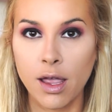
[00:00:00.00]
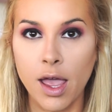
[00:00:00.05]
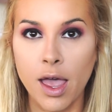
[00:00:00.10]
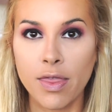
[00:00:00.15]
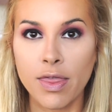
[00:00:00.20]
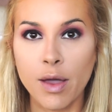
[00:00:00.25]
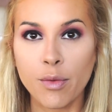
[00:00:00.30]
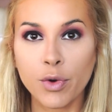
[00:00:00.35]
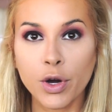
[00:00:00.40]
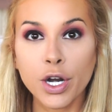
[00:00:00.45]

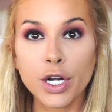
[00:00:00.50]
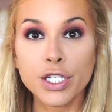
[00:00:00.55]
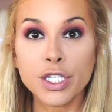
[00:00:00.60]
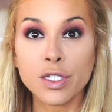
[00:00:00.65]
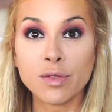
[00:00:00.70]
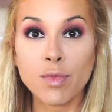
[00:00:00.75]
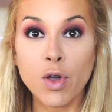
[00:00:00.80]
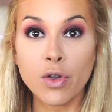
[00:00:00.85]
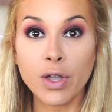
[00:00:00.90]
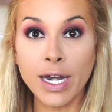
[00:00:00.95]
And then we're gonna
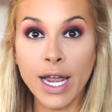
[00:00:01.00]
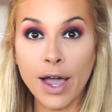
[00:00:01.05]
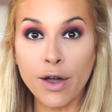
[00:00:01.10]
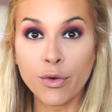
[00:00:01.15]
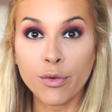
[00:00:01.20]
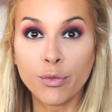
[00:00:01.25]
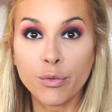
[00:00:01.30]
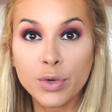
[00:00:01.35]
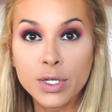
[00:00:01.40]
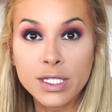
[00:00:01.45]
smoke it
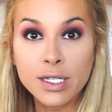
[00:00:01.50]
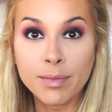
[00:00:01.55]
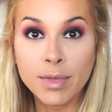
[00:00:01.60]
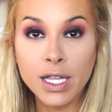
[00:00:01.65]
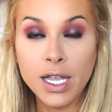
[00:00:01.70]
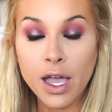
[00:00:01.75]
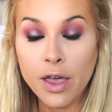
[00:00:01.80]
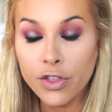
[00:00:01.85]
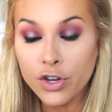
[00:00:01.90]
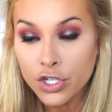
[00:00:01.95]
out with some
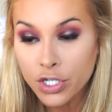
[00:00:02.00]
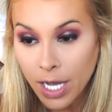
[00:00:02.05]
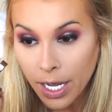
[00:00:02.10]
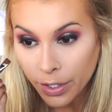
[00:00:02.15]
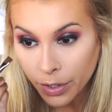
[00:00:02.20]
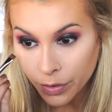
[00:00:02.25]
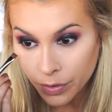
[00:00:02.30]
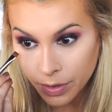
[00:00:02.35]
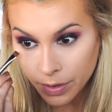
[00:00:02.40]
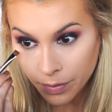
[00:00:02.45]
of the other
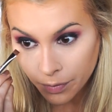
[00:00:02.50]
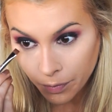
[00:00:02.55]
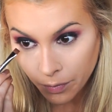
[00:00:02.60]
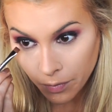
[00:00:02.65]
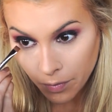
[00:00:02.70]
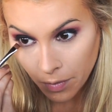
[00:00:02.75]
shadows.